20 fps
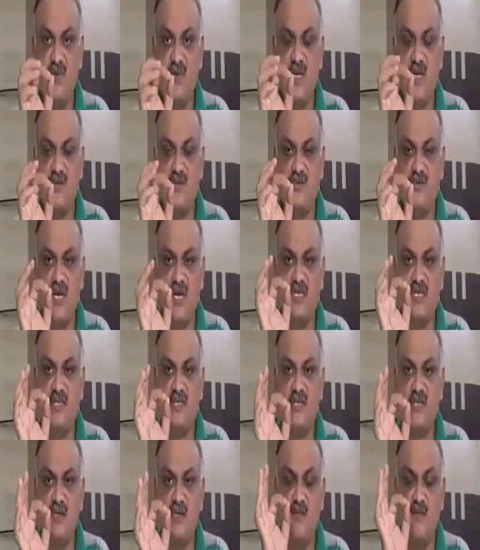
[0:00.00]
Even you
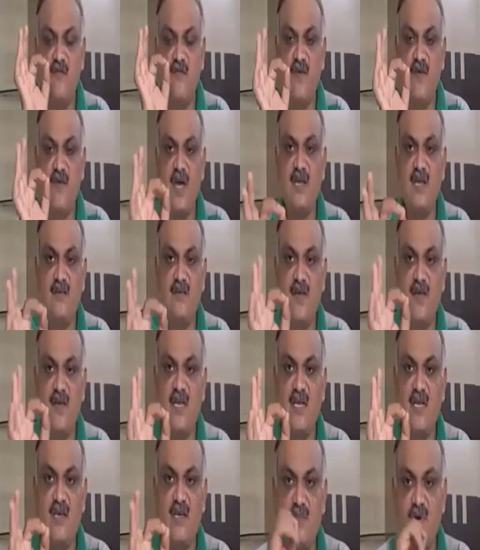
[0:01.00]
can say the very,
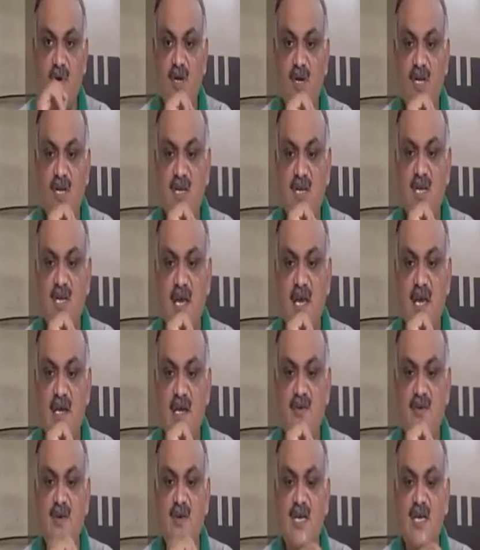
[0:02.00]
very important in
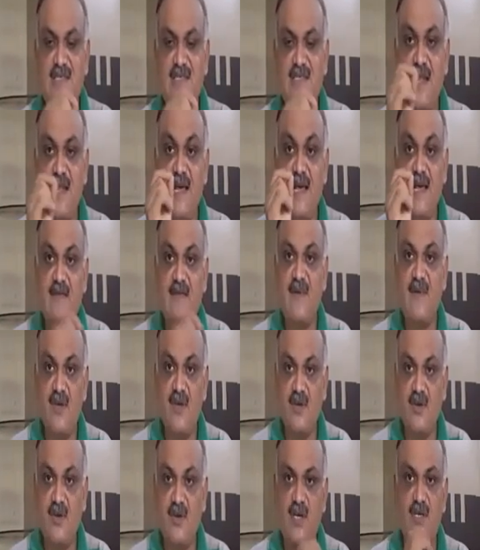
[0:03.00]
acute is like
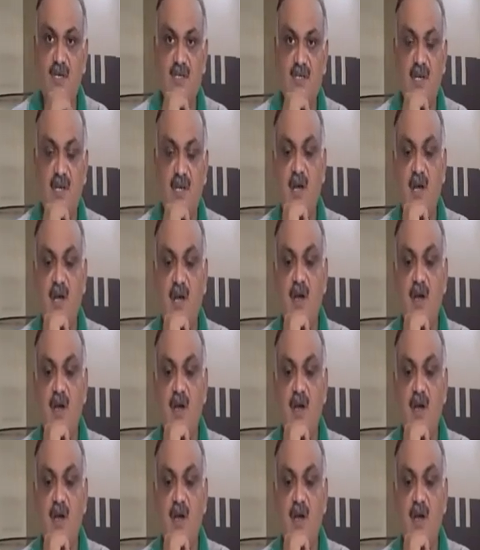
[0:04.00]
peculiars.